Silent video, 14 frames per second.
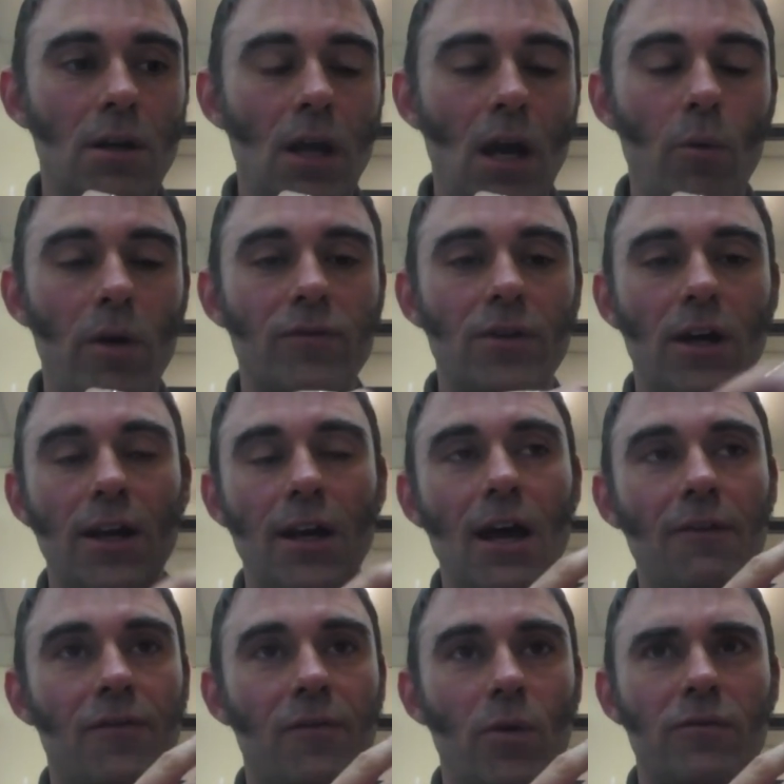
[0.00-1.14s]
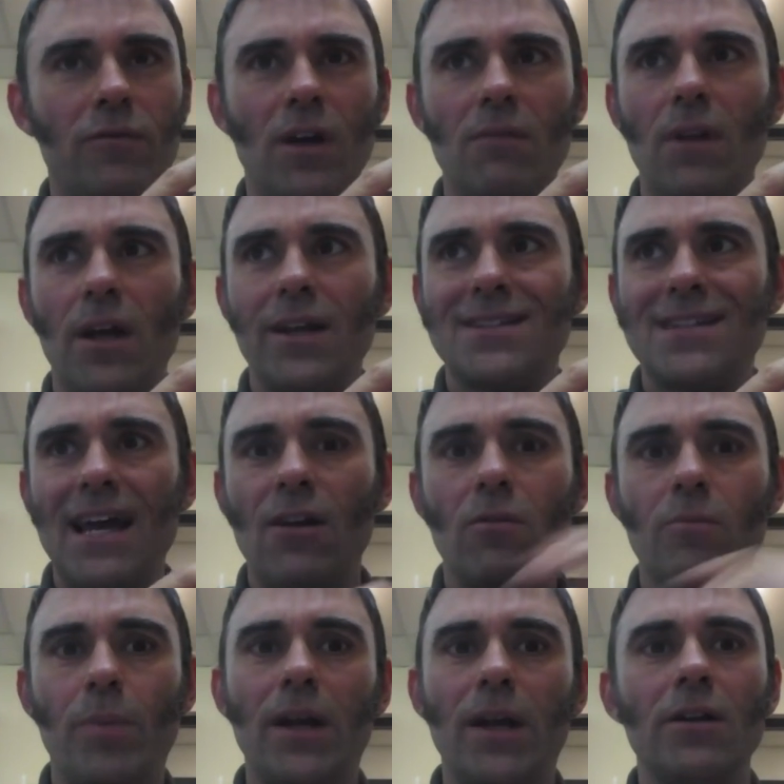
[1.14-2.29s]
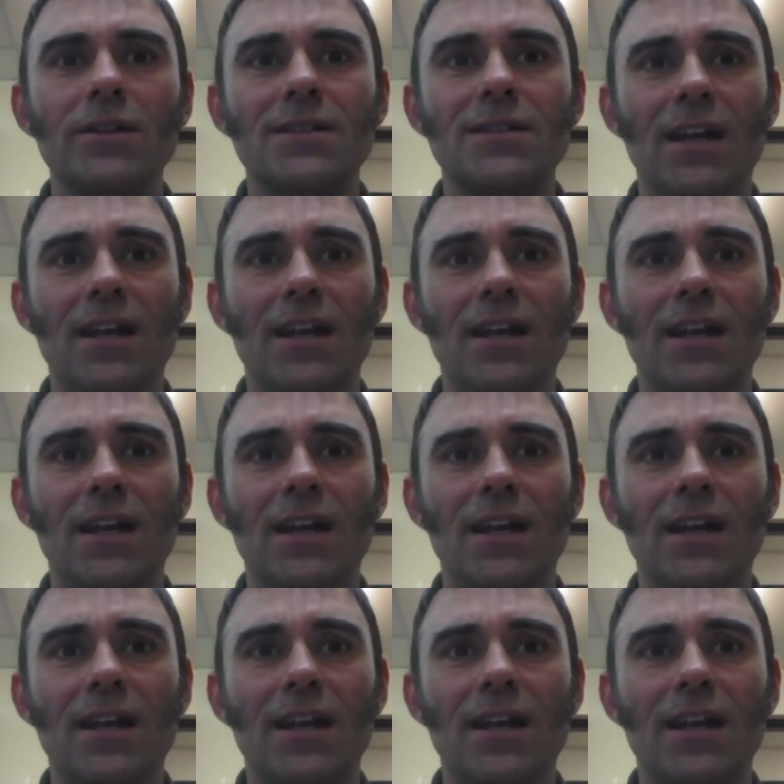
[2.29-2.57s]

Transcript: yeah, we've done enough. We've done like 10 odd Beetles